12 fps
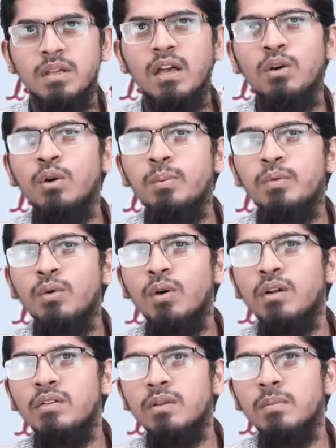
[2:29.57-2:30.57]
I hope you
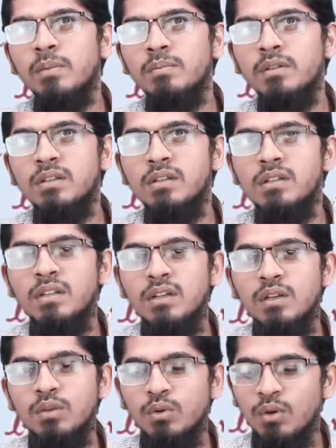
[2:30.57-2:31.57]
all remember,
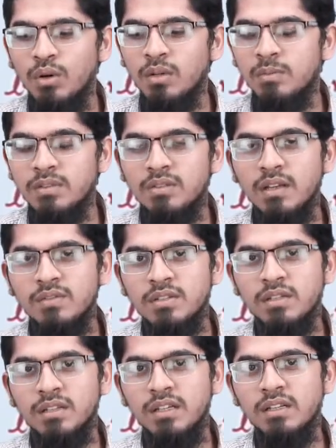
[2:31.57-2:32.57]
you all must have
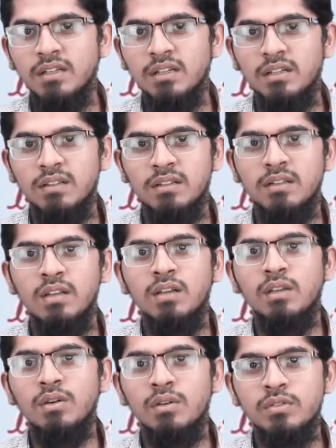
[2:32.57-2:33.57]
studied in
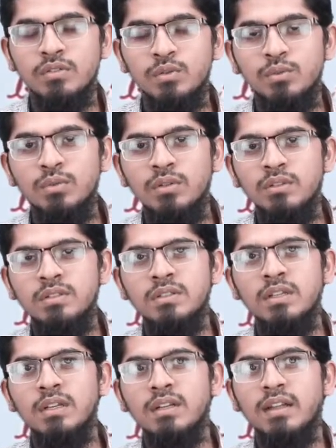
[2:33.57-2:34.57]
your schools
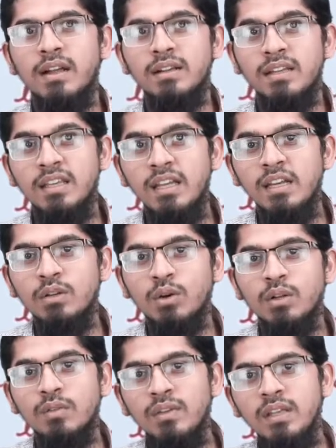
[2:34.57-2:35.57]
that heat
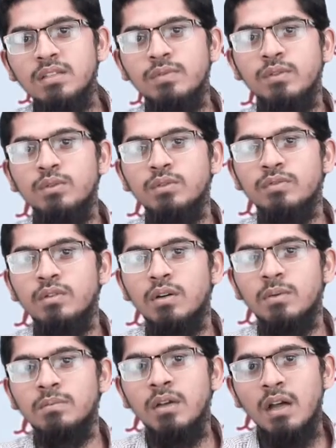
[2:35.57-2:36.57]
always flows
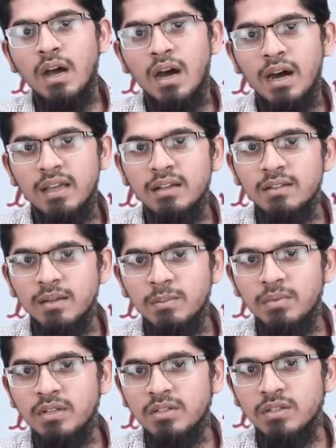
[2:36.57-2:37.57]
from higher
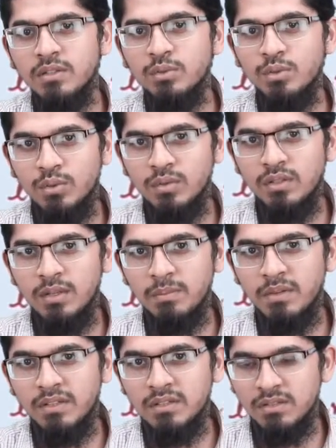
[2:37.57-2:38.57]
temperature to lower
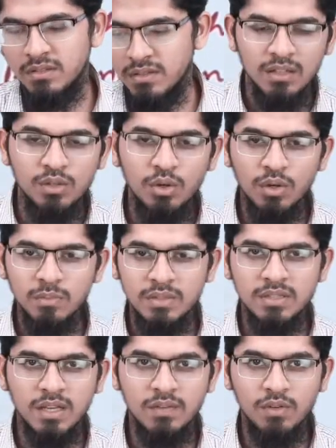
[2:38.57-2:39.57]
temperature. You all
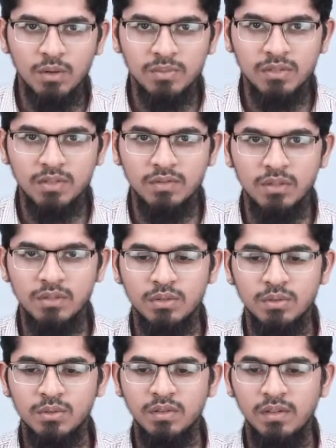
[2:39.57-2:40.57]
must have observed
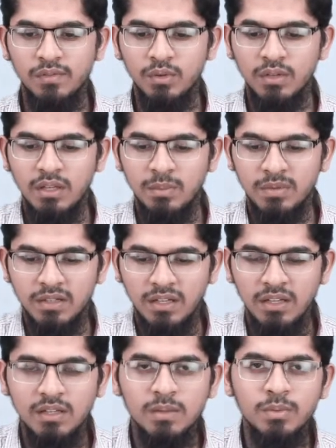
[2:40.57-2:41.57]
also. If you keep a
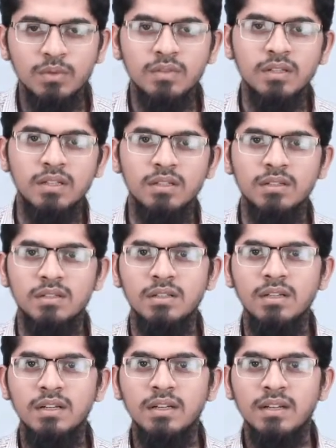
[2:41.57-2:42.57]
teacup over
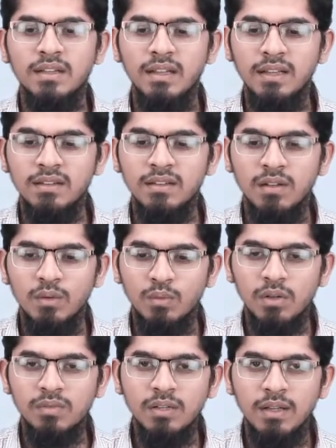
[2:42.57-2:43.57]
here, then
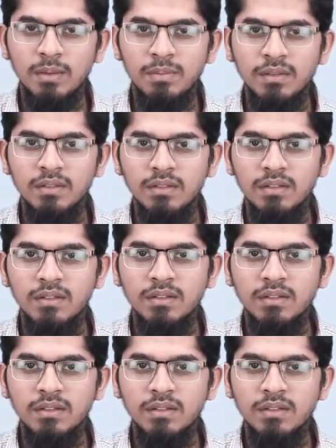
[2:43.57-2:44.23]
what will happen?